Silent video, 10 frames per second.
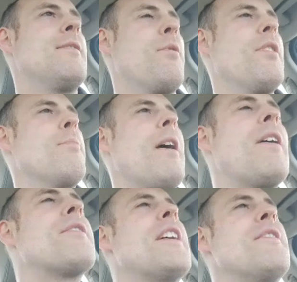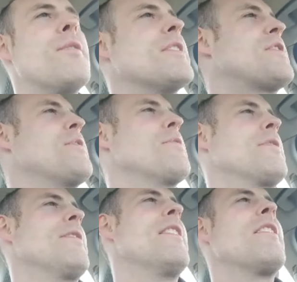where the Browns had their
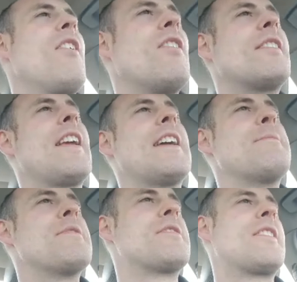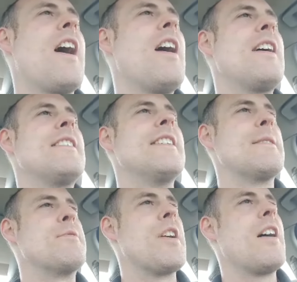issues. And then along came this guy
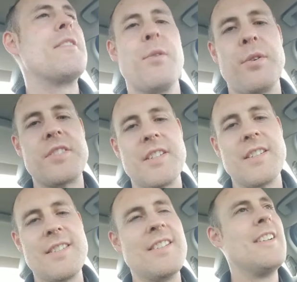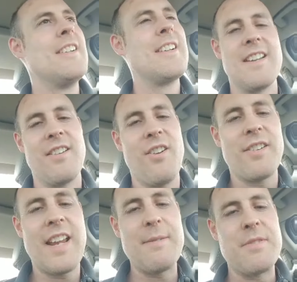named John Dorsey, and along
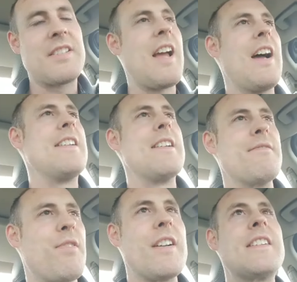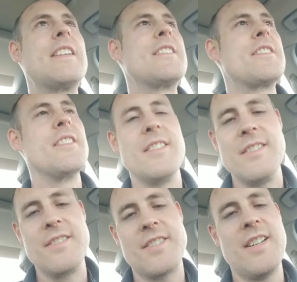came this guy named Freddie
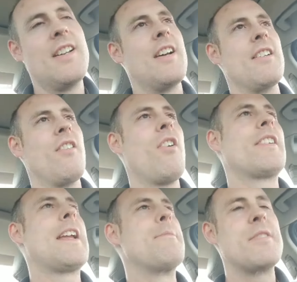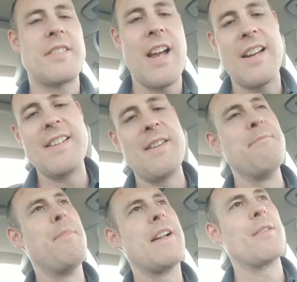Kitchens, and along came this guy
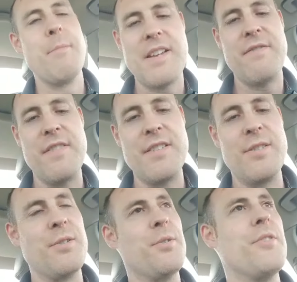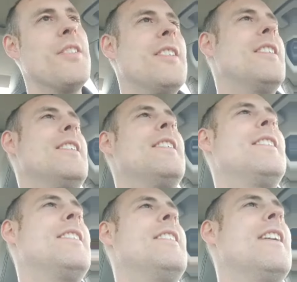named Baker Mayfield.
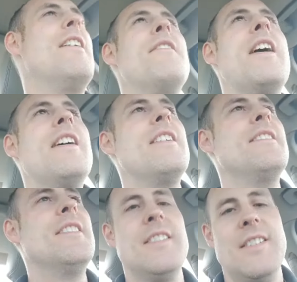And then,